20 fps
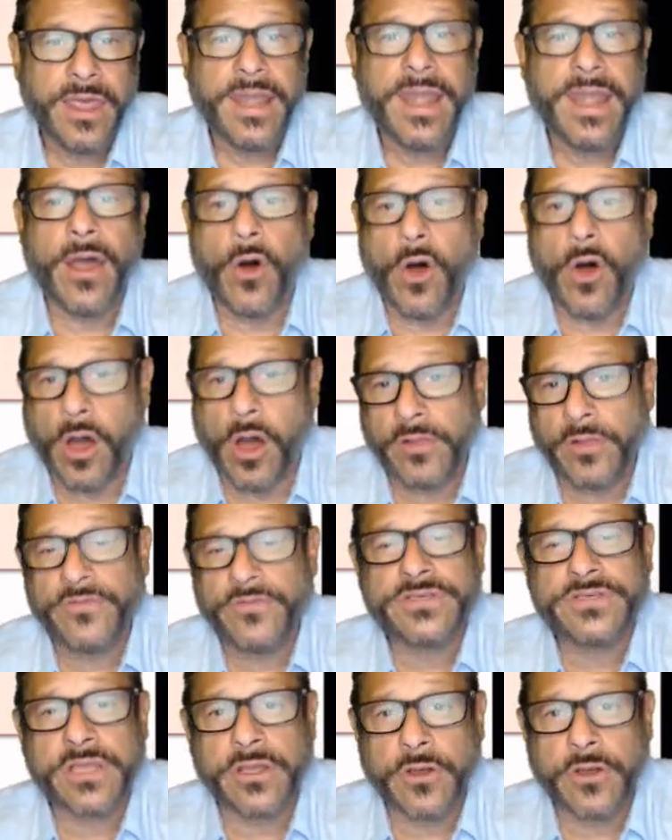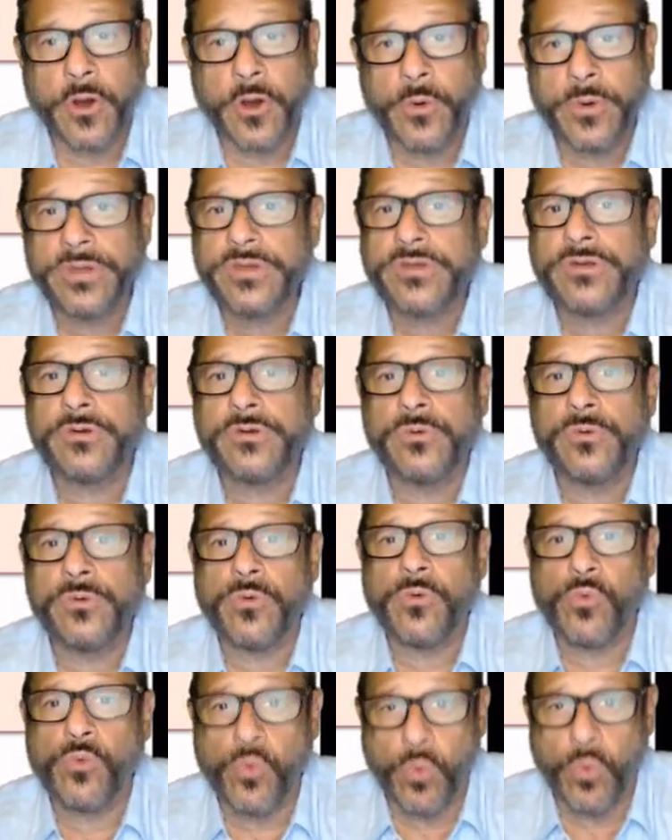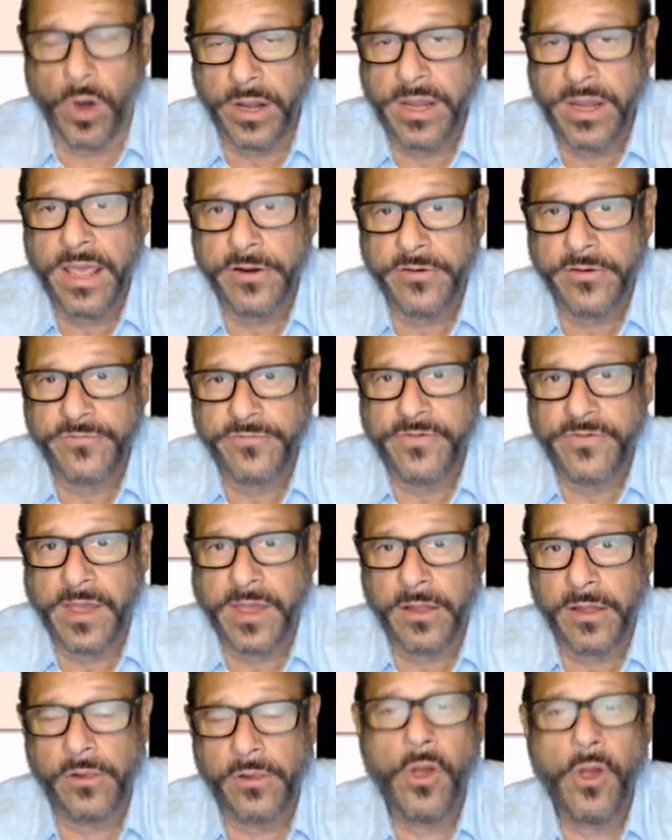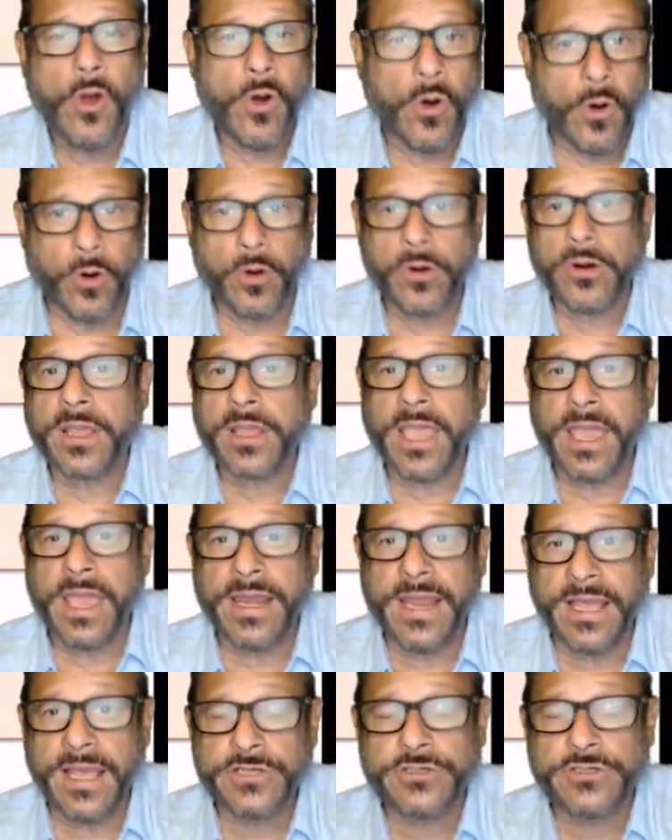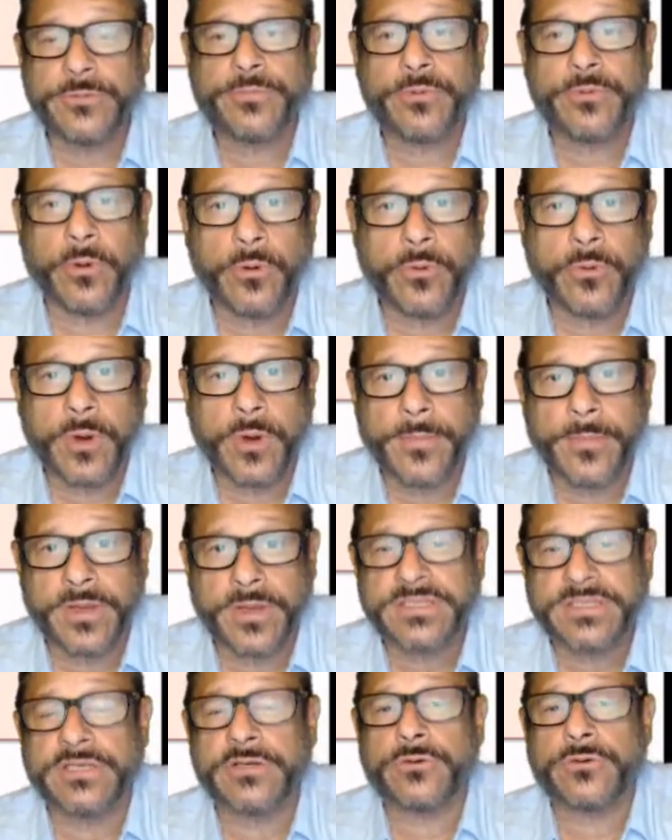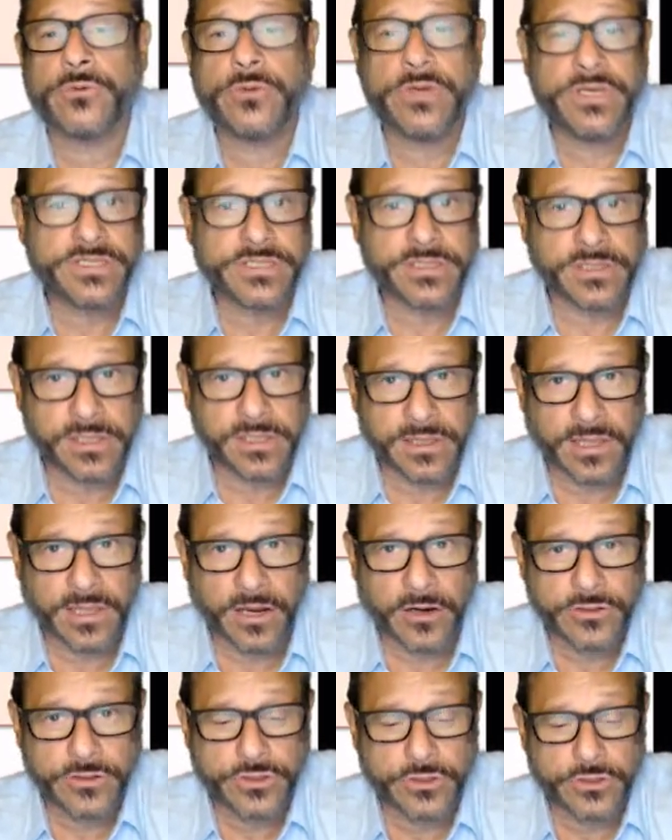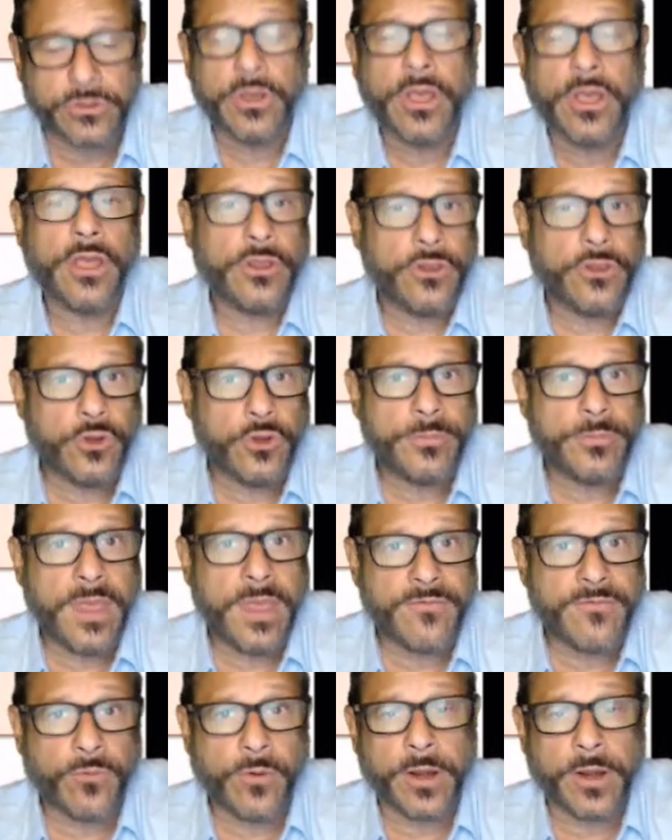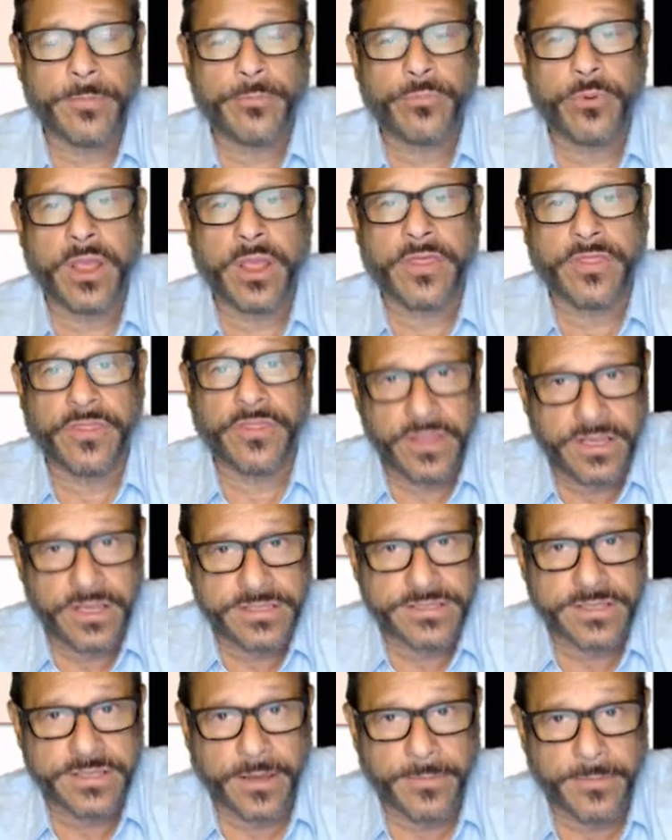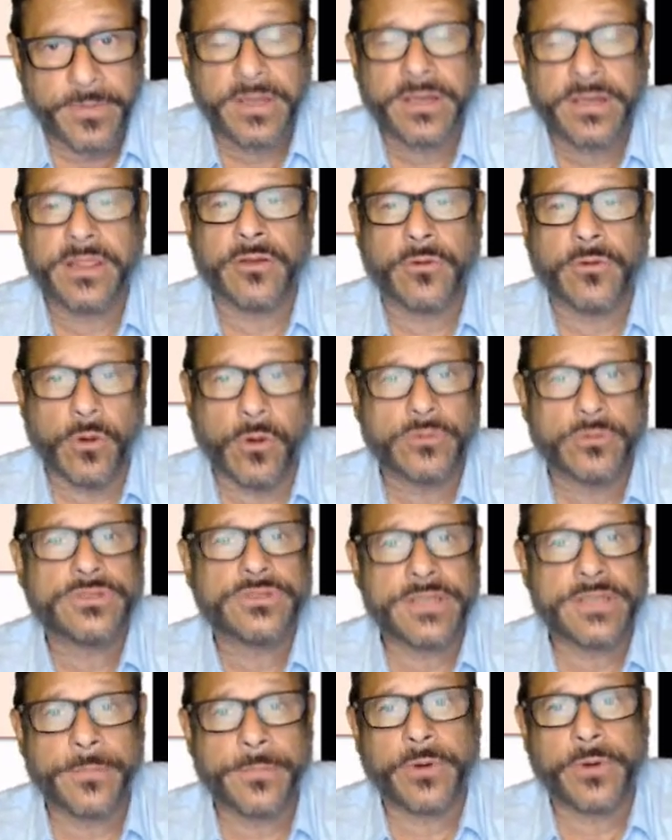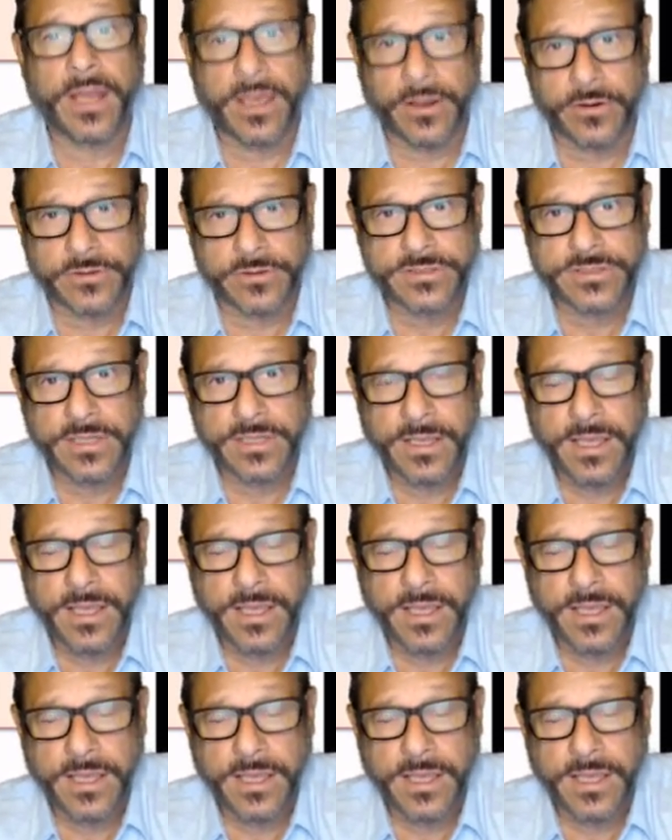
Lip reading: Now, all of this can go into one header file, or again, as your program gets increasingly larger, you may even want to break these up into their own separate headers.